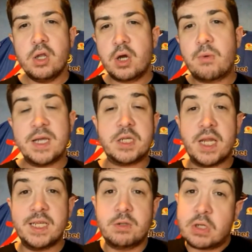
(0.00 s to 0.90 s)
The
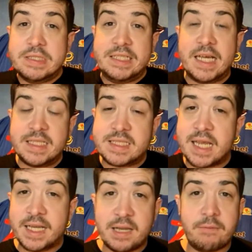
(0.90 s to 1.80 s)
question is, does his head
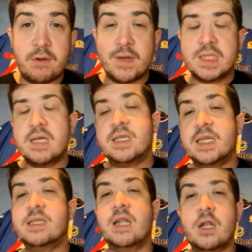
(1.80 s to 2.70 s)
stay in it for the rest of the
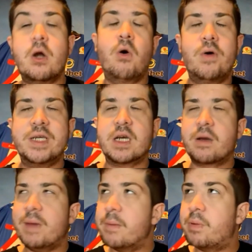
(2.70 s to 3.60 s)
season? I know he's a
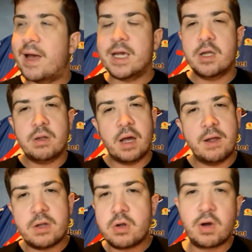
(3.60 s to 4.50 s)
committed player.
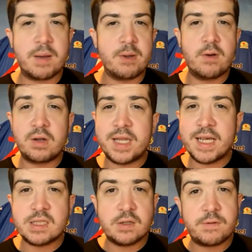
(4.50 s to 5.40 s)
I don't get me wrong.
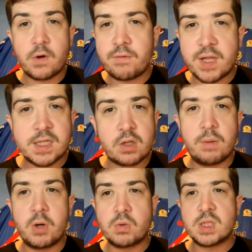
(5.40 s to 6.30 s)
Diaz has fought for this
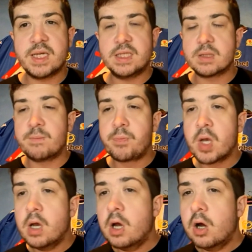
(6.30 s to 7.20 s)
club all season,
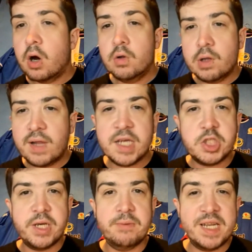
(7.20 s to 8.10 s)
although
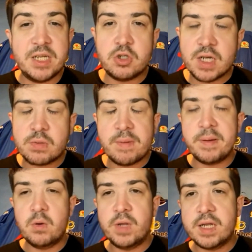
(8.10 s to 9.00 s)
last year when interest were
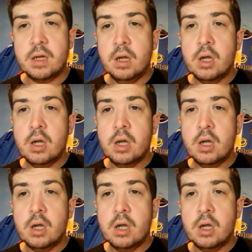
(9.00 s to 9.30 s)
building